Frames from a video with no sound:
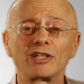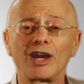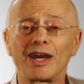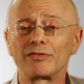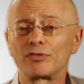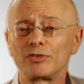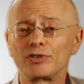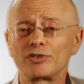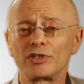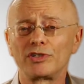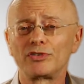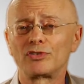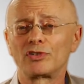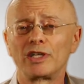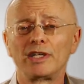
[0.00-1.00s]

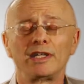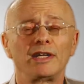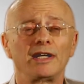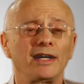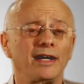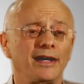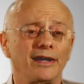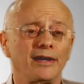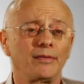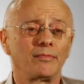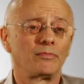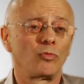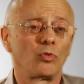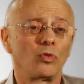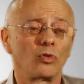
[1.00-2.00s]
conferences
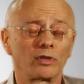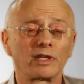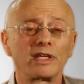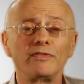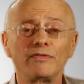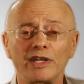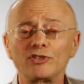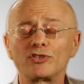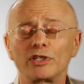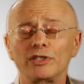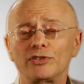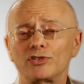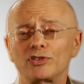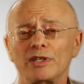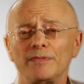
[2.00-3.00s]
or
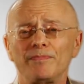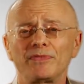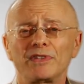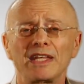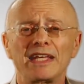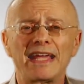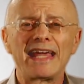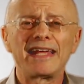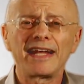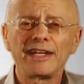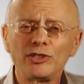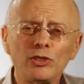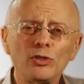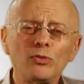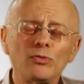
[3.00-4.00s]
conventions. And I
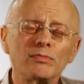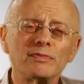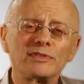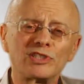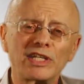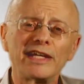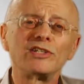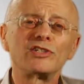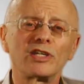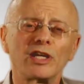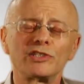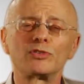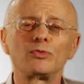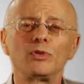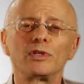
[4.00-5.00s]
do stay in
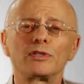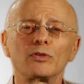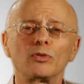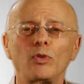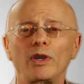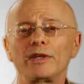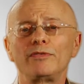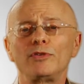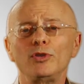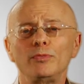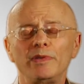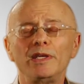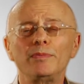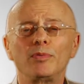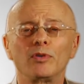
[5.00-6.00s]
touch with quite a few
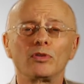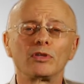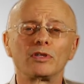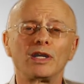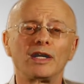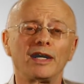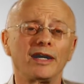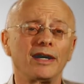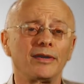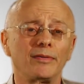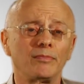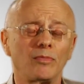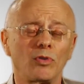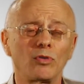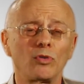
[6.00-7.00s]
people
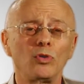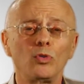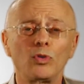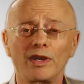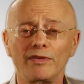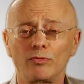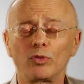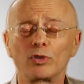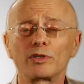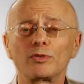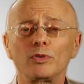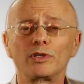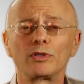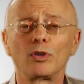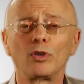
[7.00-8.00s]
who I've worked
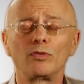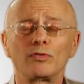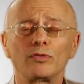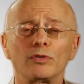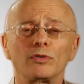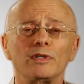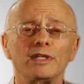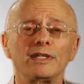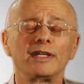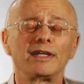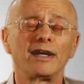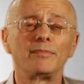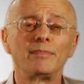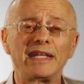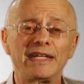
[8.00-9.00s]
with over
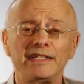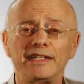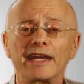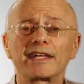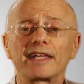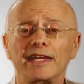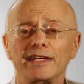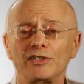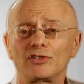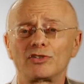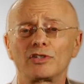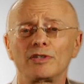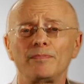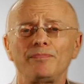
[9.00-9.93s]
many decades.